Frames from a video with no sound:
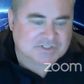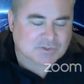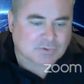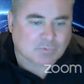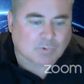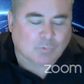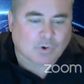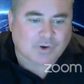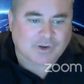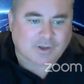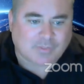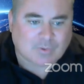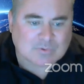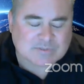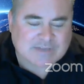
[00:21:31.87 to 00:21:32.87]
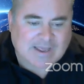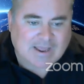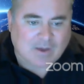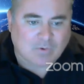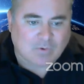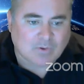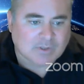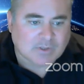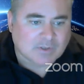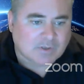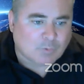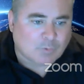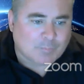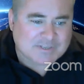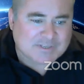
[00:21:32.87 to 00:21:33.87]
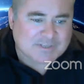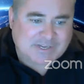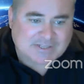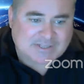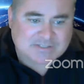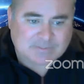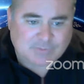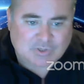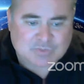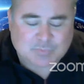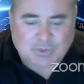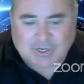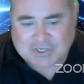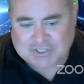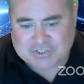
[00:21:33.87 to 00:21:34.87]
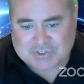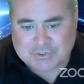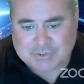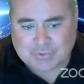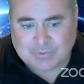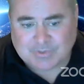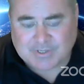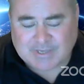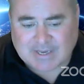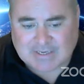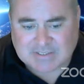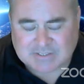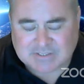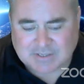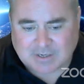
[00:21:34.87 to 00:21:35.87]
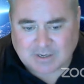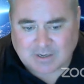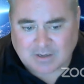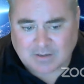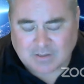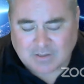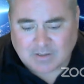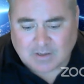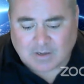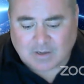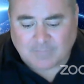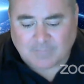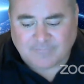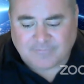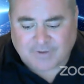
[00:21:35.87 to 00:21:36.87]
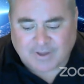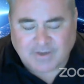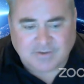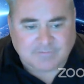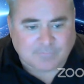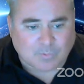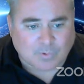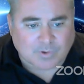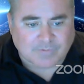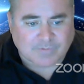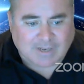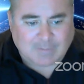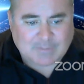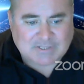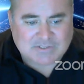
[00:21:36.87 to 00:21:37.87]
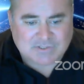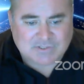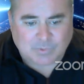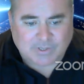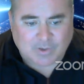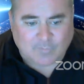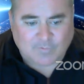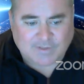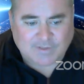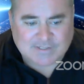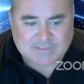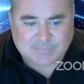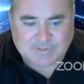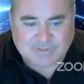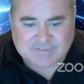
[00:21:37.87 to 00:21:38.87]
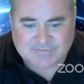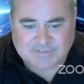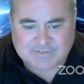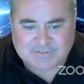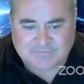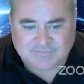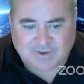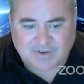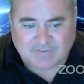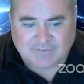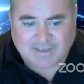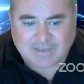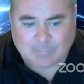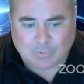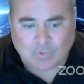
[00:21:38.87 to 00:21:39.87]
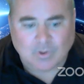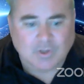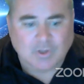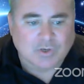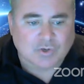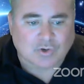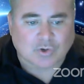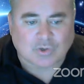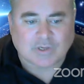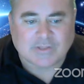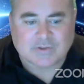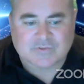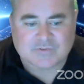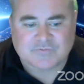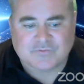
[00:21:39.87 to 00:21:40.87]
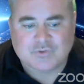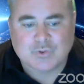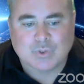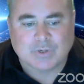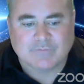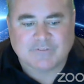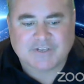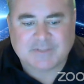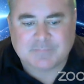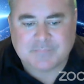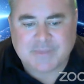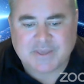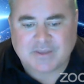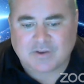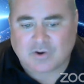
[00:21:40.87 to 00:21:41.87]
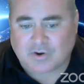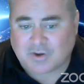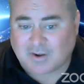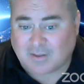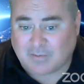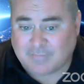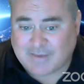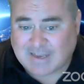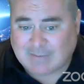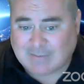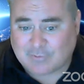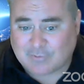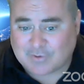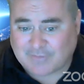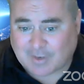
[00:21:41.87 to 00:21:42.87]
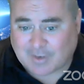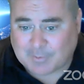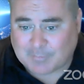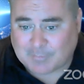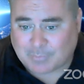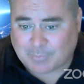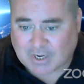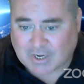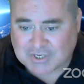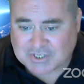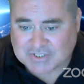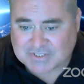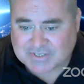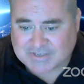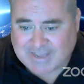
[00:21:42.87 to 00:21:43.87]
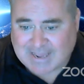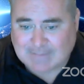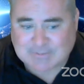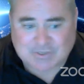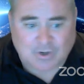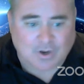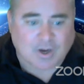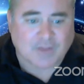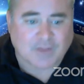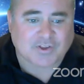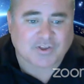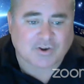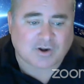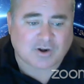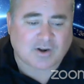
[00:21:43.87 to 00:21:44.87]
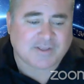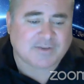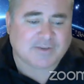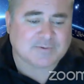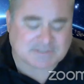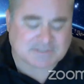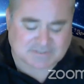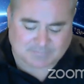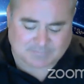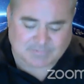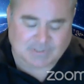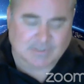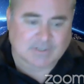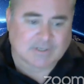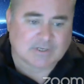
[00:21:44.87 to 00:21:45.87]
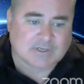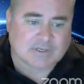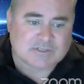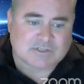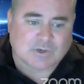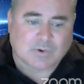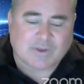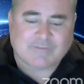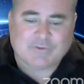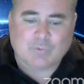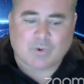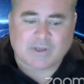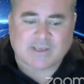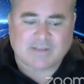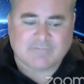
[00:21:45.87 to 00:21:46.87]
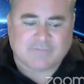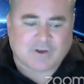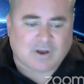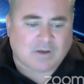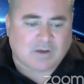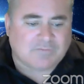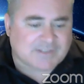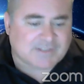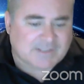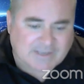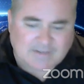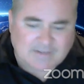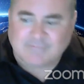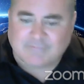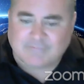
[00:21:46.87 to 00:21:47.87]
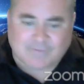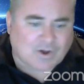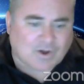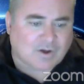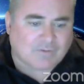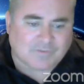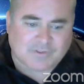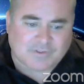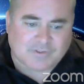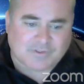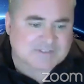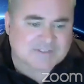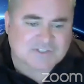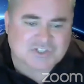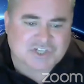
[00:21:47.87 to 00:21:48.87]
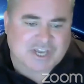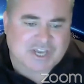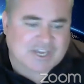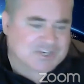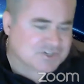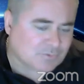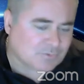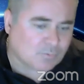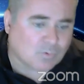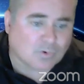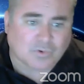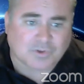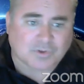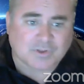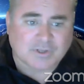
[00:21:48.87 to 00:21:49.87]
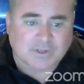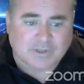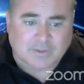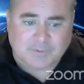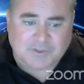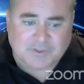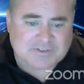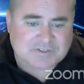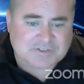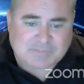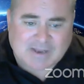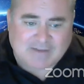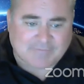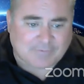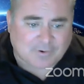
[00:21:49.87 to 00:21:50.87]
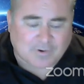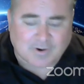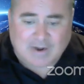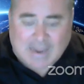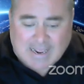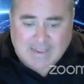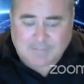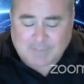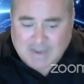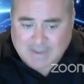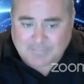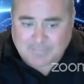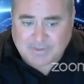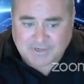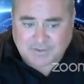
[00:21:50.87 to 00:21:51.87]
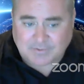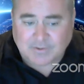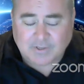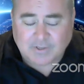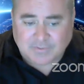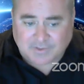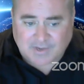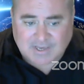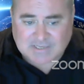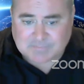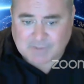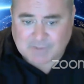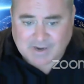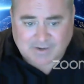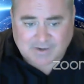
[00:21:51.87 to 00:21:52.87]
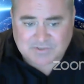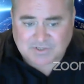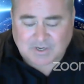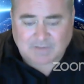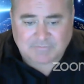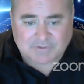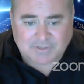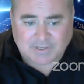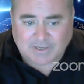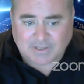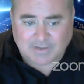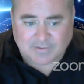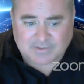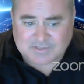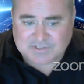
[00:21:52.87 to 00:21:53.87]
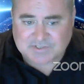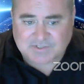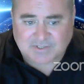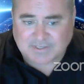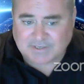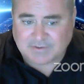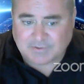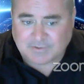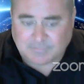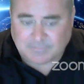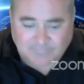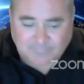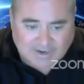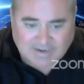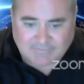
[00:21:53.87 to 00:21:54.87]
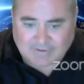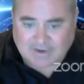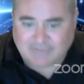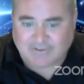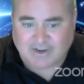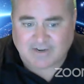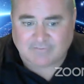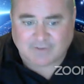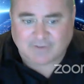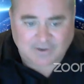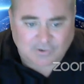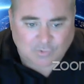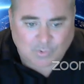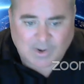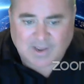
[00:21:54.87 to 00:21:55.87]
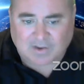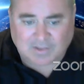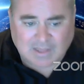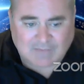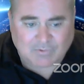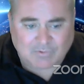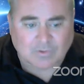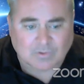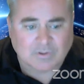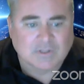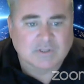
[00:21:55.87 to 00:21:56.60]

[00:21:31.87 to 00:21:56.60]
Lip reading: So we're working on those now. We'll be submitting some of those projects to the next fund for development. So we hopefully get some of this fund available. Currently, there's 250 million Cardano available for developing projects and dApps on the Cardano ecosystem. So if you want to get involved, get involved. This is changing the world. I mean, this is by far, in my opinion, the next Microsoft. And this is the very, very, very, very ground level.